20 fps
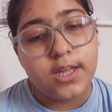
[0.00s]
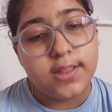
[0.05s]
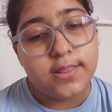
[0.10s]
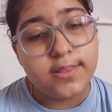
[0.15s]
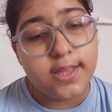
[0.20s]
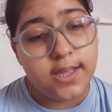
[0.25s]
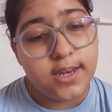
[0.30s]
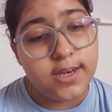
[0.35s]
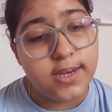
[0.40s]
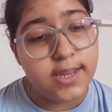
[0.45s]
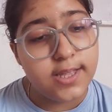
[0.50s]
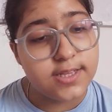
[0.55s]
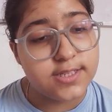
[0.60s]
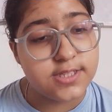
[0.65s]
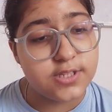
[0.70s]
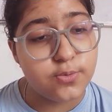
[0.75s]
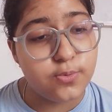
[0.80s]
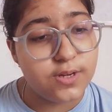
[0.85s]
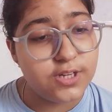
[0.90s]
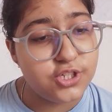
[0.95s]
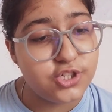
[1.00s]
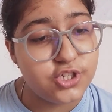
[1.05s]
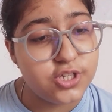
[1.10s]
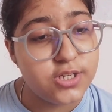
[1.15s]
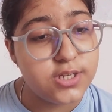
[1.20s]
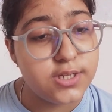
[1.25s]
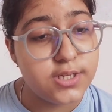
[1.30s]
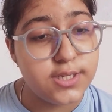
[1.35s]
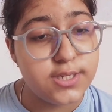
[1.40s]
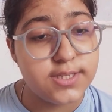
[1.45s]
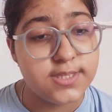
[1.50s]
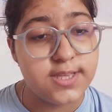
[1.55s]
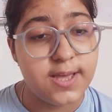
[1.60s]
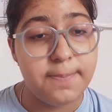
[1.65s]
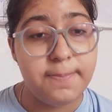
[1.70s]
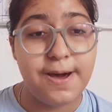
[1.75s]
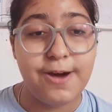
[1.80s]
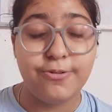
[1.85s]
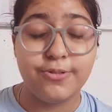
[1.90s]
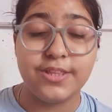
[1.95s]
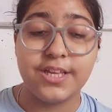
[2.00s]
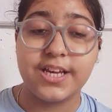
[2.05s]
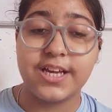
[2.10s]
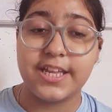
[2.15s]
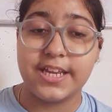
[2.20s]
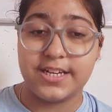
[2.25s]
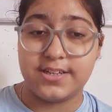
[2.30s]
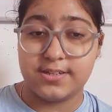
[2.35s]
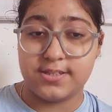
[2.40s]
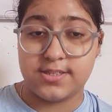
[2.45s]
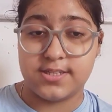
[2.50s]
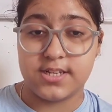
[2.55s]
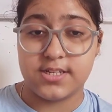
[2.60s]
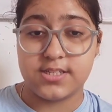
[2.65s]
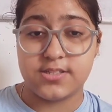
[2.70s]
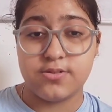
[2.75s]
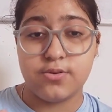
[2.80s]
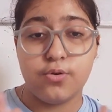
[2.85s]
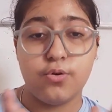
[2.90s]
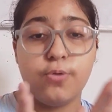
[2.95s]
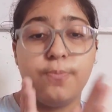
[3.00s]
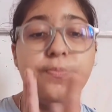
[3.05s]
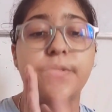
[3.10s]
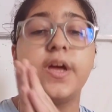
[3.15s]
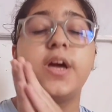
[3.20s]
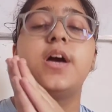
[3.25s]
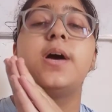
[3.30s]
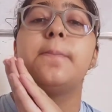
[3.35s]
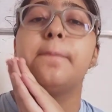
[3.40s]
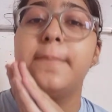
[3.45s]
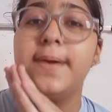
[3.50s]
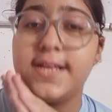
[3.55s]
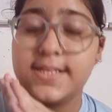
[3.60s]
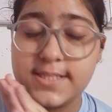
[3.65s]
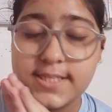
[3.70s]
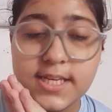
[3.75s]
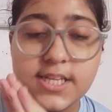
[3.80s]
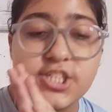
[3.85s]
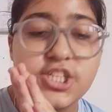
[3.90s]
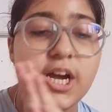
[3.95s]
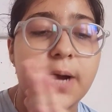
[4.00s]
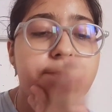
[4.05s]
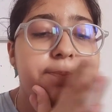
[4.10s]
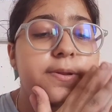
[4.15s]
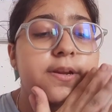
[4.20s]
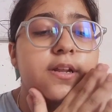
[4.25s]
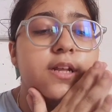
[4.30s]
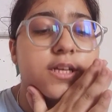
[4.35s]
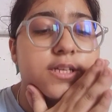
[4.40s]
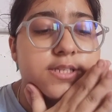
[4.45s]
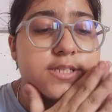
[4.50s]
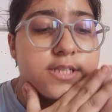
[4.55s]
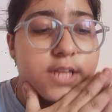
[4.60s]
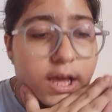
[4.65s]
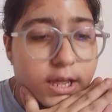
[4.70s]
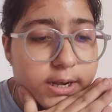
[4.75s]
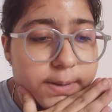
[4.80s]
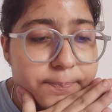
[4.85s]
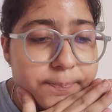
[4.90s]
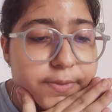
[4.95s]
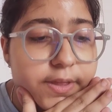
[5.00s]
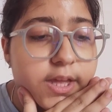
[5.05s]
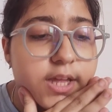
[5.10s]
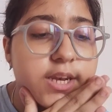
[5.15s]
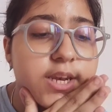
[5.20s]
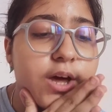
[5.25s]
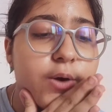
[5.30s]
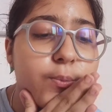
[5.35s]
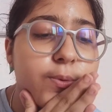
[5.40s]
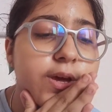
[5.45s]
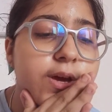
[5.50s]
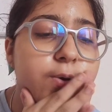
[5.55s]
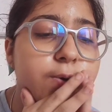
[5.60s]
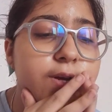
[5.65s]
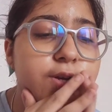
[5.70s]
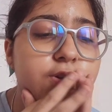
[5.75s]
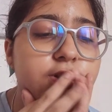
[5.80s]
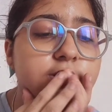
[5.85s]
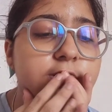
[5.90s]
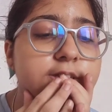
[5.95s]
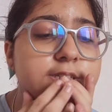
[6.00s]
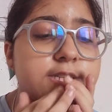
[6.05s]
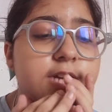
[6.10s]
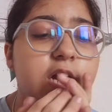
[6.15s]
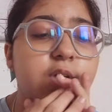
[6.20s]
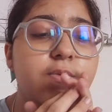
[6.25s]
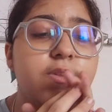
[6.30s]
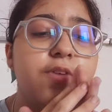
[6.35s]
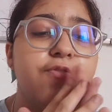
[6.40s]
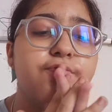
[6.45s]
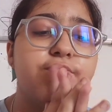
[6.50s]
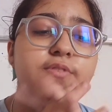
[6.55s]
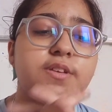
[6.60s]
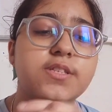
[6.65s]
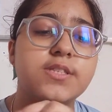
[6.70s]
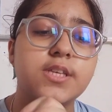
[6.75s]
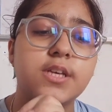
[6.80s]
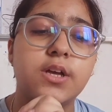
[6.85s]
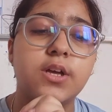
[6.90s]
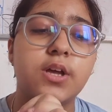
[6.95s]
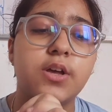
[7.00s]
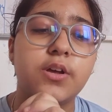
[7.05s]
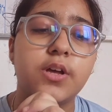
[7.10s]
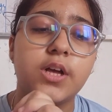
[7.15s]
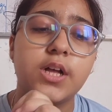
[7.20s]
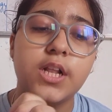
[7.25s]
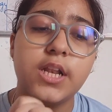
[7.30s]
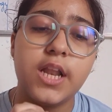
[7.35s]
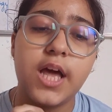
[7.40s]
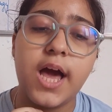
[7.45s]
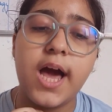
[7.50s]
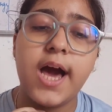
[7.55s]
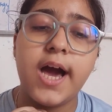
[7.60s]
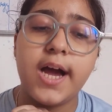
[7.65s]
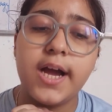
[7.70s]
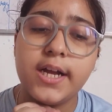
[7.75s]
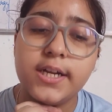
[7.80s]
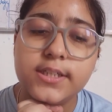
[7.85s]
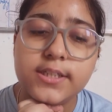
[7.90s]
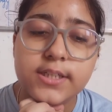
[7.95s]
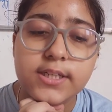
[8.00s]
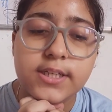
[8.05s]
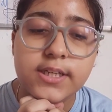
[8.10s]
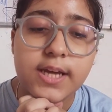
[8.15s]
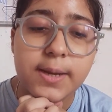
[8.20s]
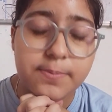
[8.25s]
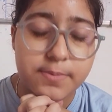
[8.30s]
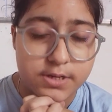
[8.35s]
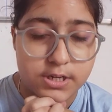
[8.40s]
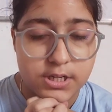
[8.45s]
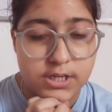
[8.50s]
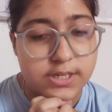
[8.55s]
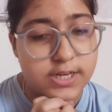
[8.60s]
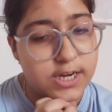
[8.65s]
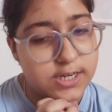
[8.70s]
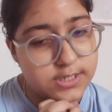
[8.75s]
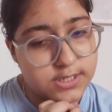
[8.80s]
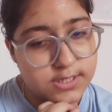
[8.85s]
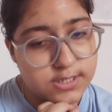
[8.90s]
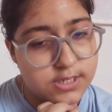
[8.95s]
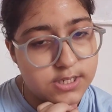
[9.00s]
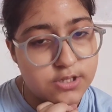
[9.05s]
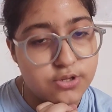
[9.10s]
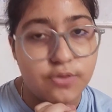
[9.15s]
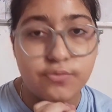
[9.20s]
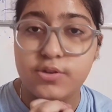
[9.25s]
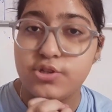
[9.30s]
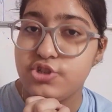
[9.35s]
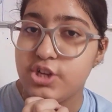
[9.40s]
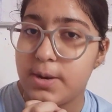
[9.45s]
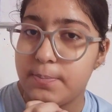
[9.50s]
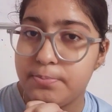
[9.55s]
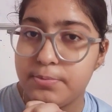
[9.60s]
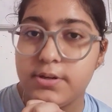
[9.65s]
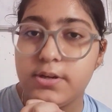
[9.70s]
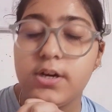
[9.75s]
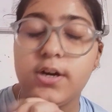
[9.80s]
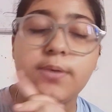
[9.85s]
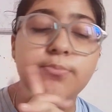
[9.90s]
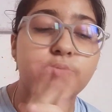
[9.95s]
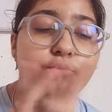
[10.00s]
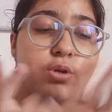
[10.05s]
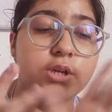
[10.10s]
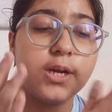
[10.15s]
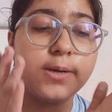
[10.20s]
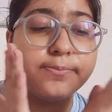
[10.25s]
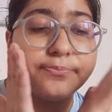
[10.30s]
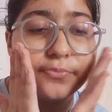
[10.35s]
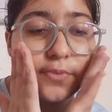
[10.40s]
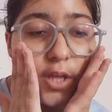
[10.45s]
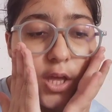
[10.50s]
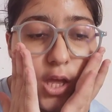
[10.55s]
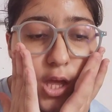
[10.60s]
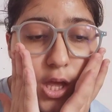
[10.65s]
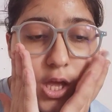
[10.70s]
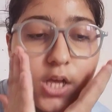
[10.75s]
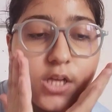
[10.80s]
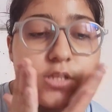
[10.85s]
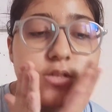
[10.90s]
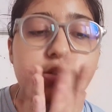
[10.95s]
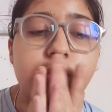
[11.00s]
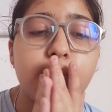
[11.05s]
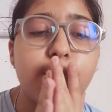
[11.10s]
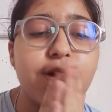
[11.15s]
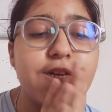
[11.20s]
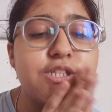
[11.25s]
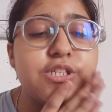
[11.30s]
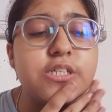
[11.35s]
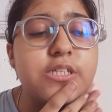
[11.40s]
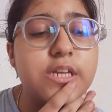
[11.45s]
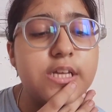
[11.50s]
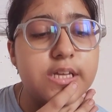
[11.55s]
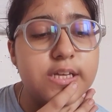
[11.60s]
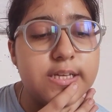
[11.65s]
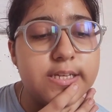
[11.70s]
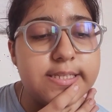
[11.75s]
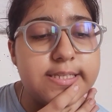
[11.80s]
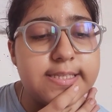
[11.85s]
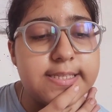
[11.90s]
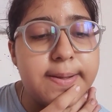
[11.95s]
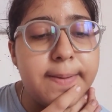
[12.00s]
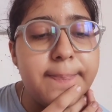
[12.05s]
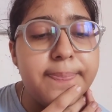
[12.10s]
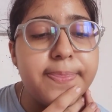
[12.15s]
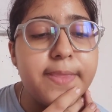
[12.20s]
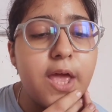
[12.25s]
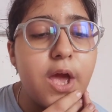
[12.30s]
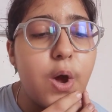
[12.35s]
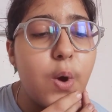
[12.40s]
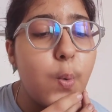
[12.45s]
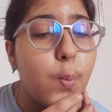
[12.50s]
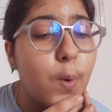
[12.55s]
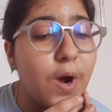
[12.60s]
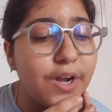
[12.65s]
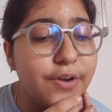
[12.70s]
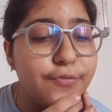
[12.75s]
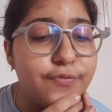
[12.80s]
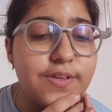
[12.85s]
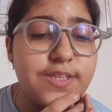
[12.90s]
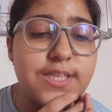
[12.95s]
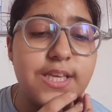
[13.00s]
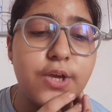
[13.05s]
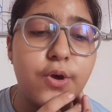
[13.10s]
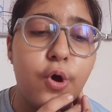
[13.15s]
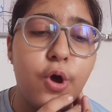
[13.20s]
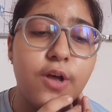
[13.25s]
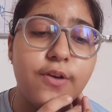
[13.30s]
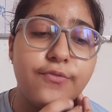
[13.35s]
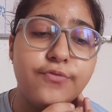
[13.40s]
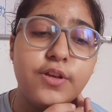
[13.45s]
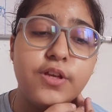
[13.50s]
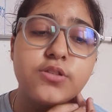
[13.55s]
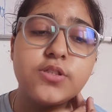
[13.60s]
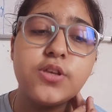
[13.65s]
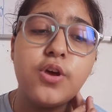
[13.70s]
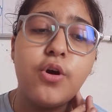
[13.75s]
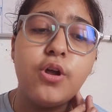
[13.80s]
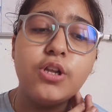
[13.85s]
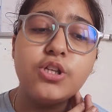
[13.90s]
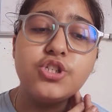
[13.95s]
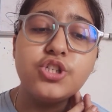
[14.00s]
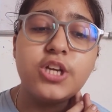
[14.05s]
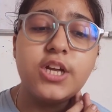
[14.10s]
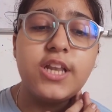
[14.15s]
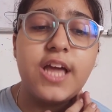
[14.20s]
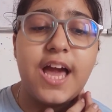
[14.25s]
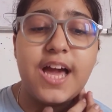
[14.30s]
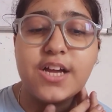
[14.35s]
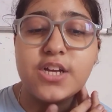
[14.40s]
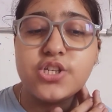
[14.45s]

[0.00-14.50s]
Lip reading: Then next question is about the characteristics. So basic chapter is done. Now we are going to start with the physical and chemical characteristics of the chapter ammonia. So the question is, what is the physiological